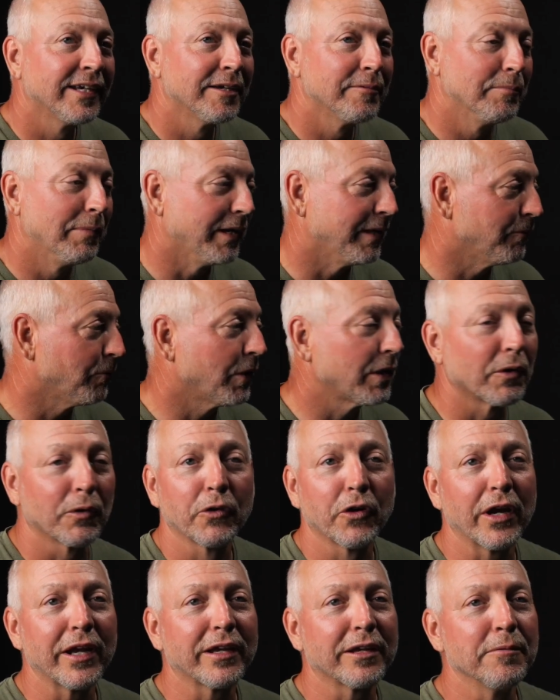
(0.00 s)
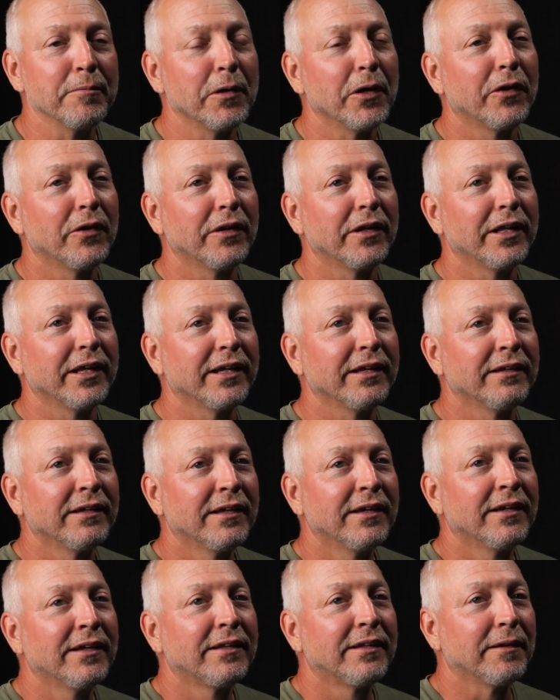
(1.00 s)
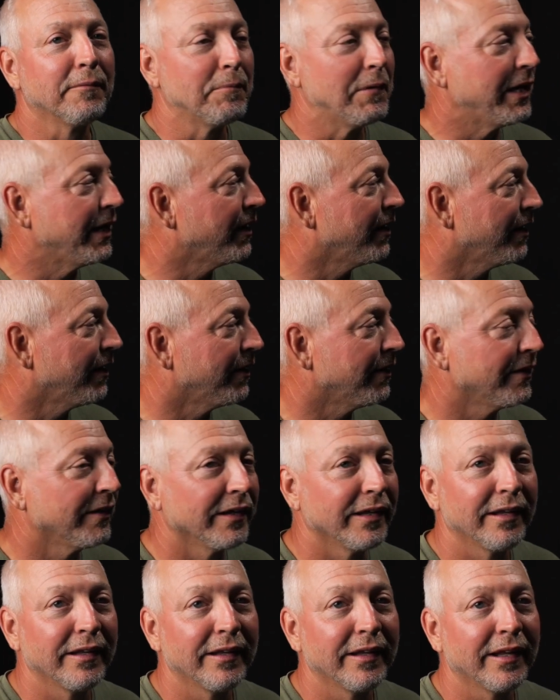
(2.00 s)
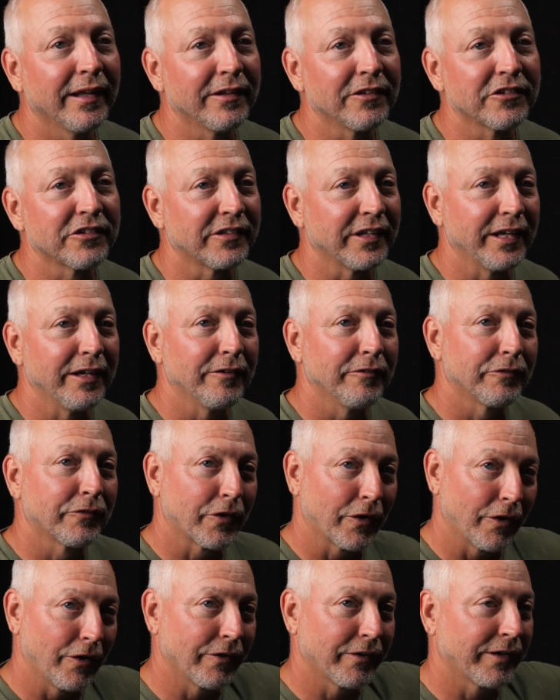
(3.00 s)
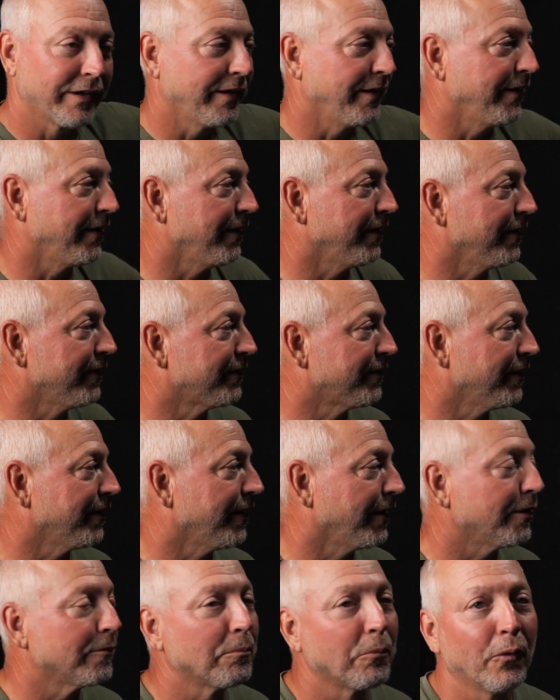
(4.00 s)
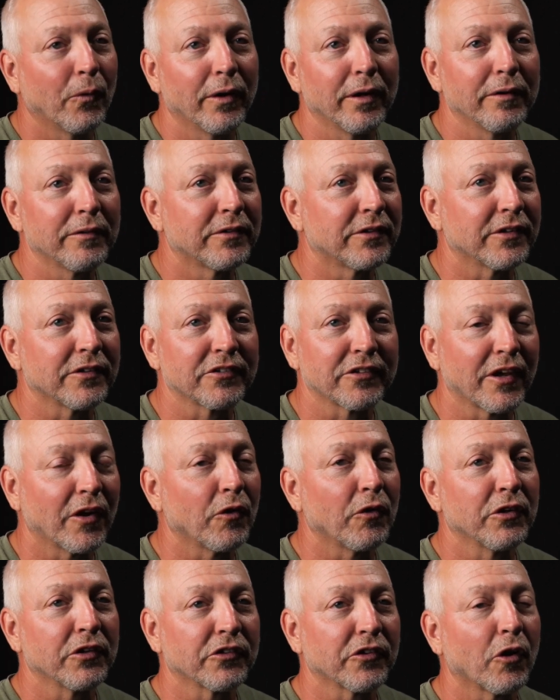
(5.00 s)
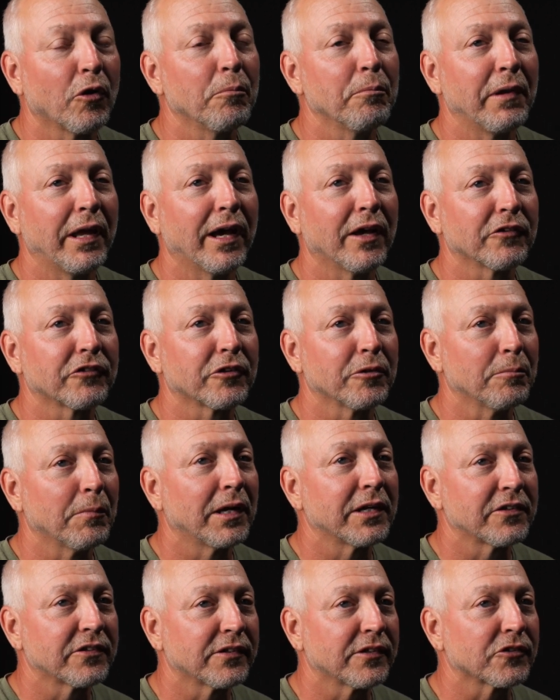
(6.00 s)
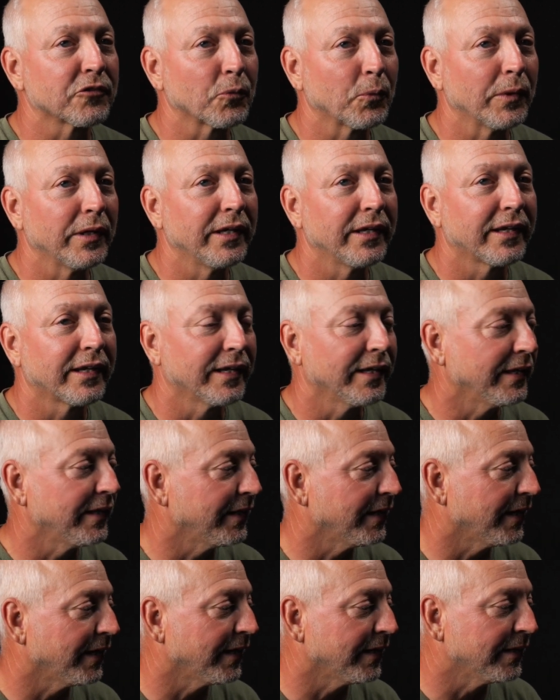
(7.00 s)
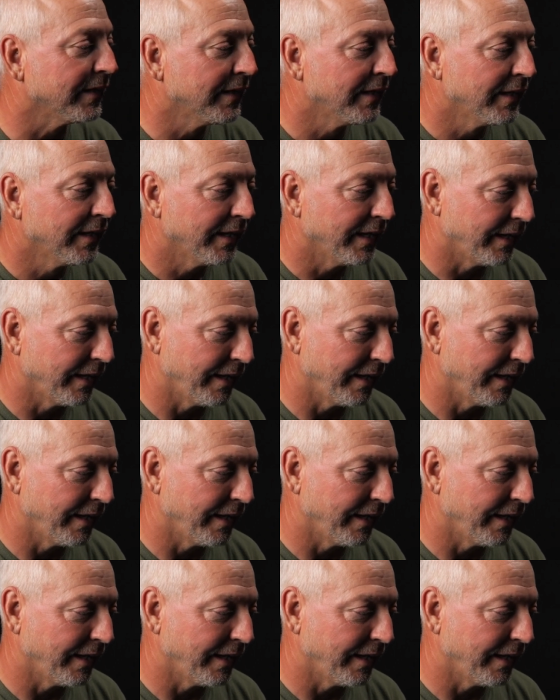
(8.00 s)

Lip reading: But what a great community to be here, and Steve Croak here at the airport just has helped me out so much this week, and And